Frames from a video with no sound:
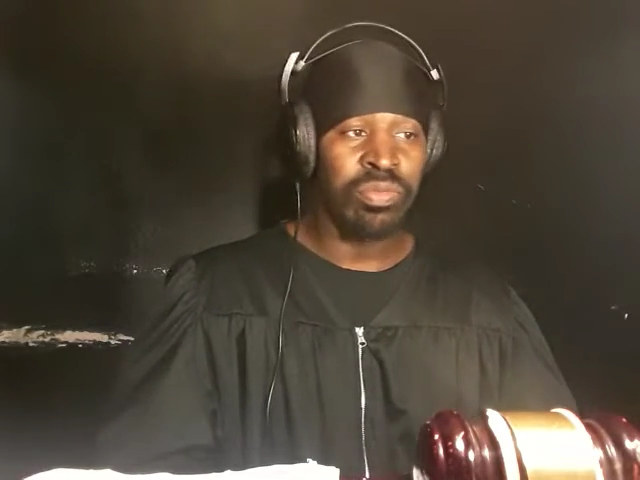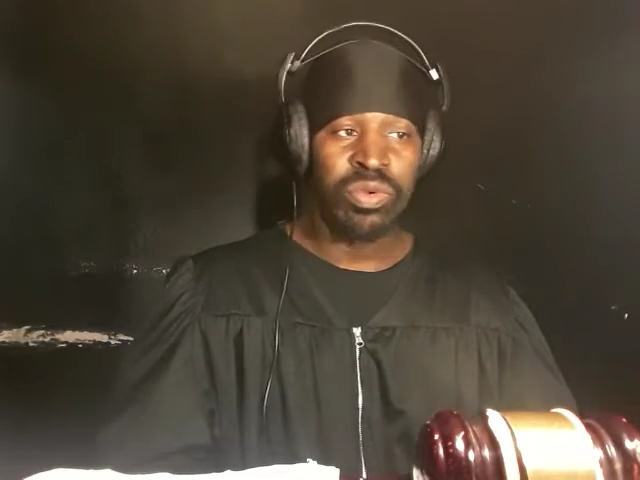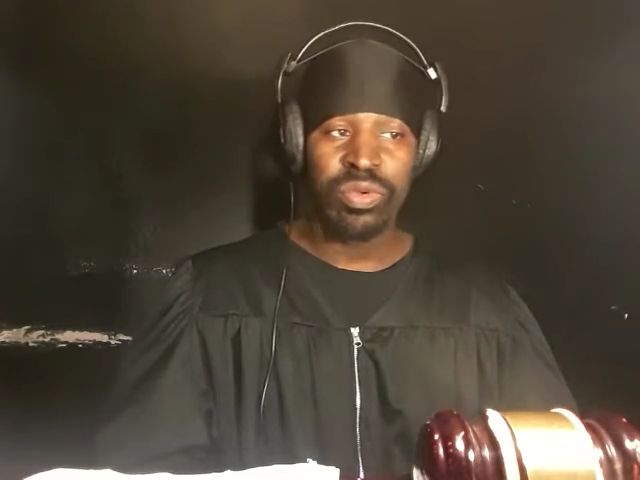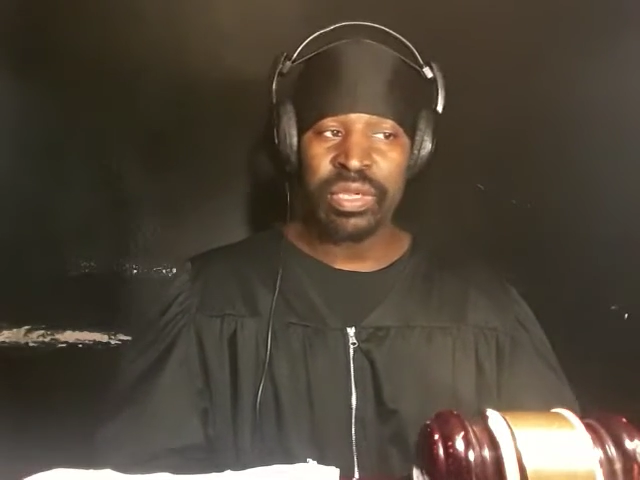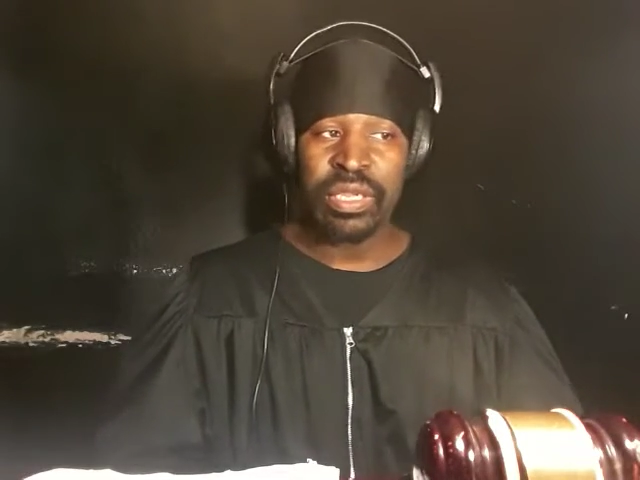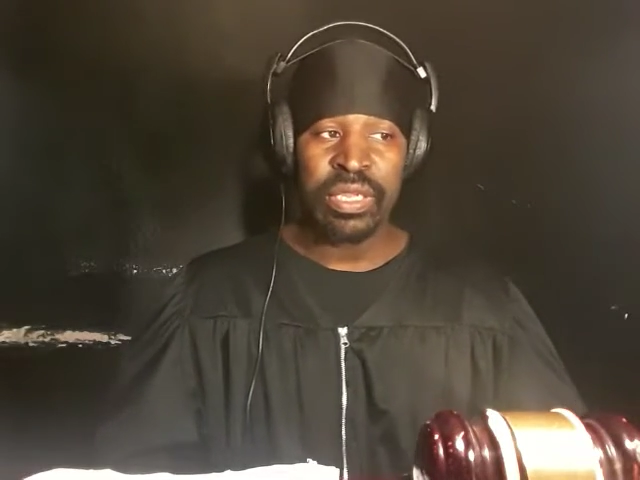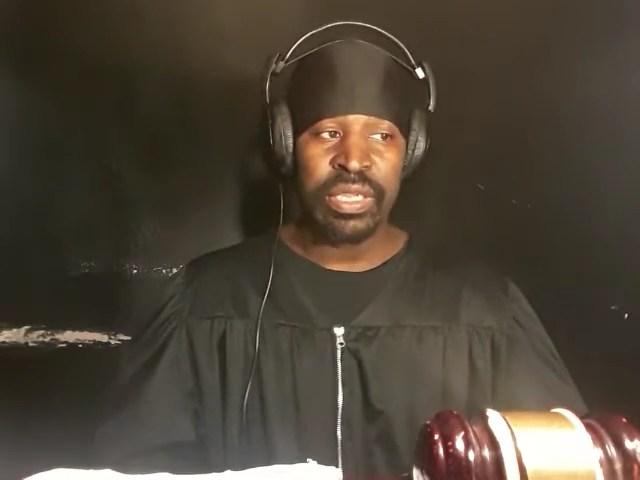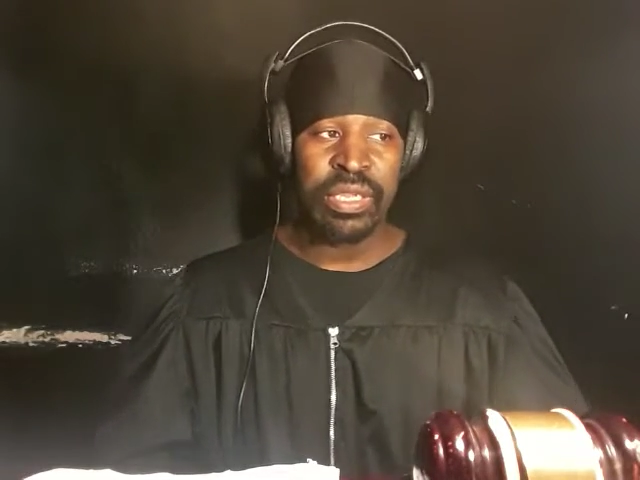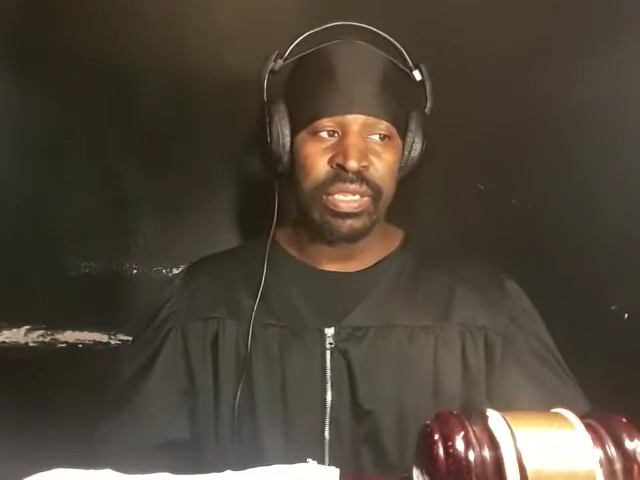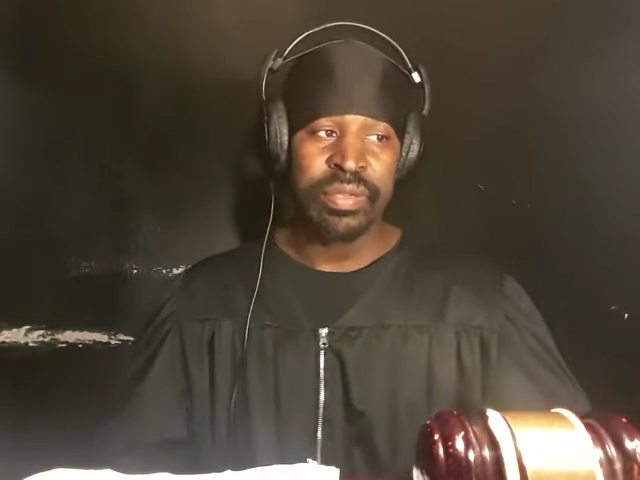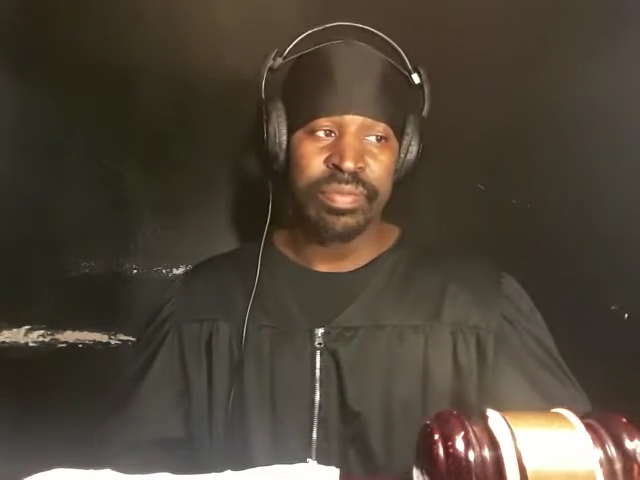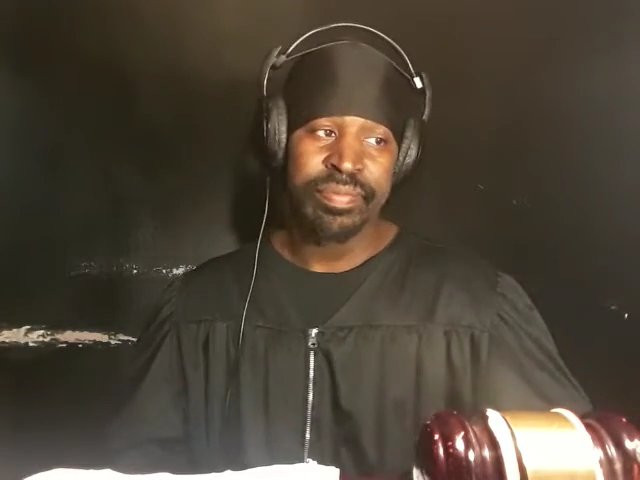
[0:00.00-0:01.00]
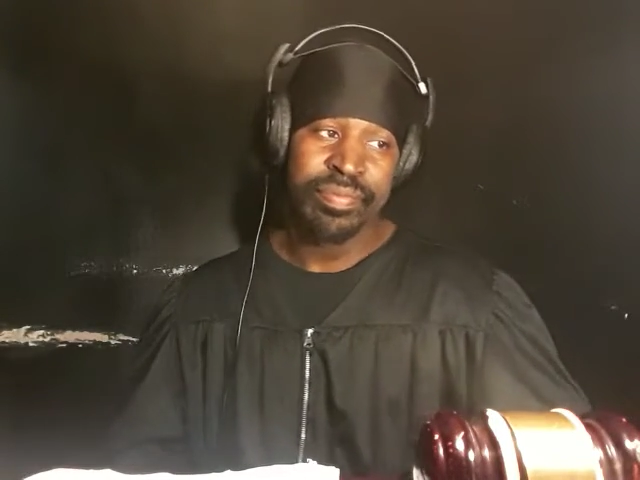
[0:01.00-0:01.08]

Mook, uh,